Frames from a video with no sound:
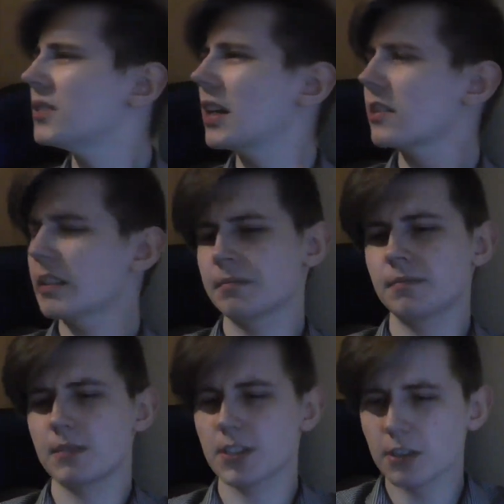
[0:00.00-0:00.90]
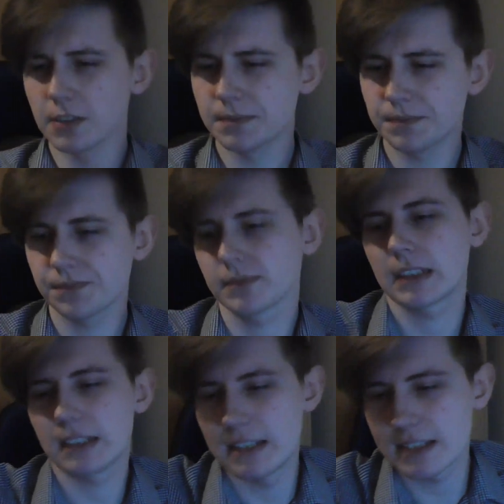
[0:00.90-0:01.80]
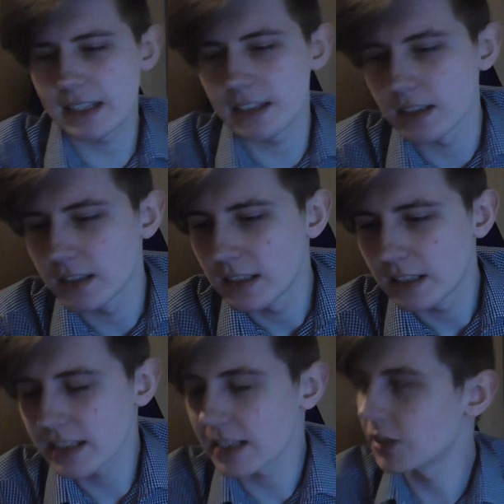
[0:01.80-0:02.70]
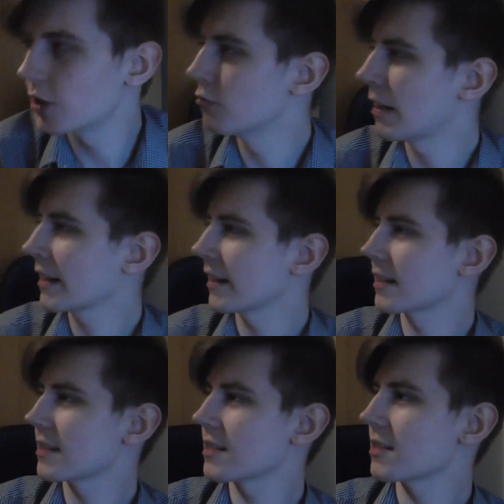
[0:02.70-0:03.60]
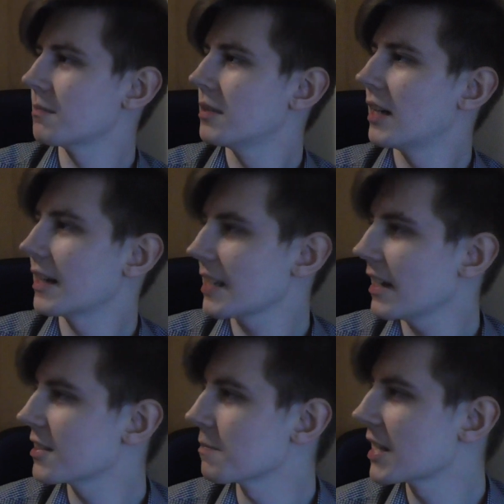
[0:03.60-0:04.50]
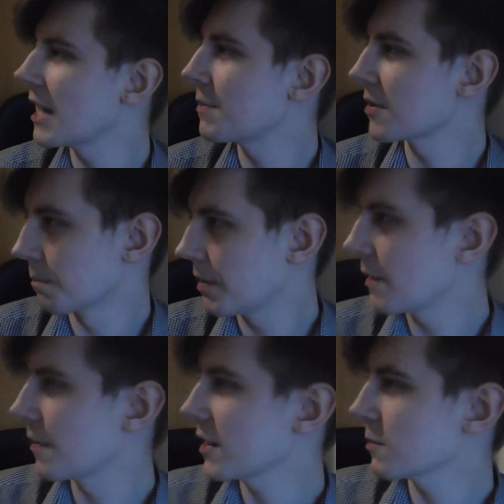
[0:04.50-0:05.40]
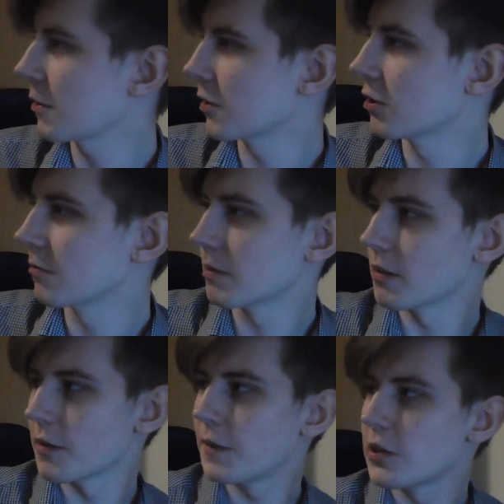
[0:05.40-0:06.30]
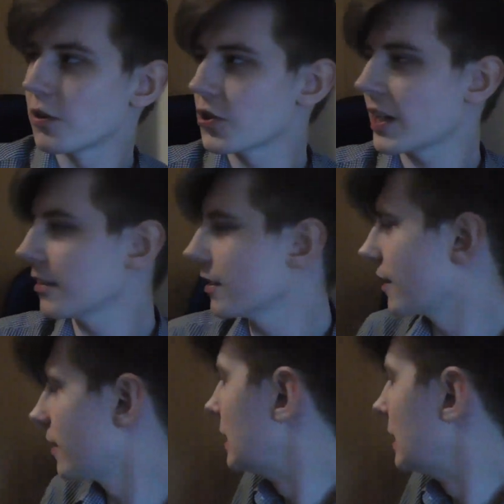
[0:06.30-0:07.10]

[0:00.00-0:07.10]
I agree. So, let's get the new ranking system. I tied some tape to some paper, that's how you know we're an official channel here.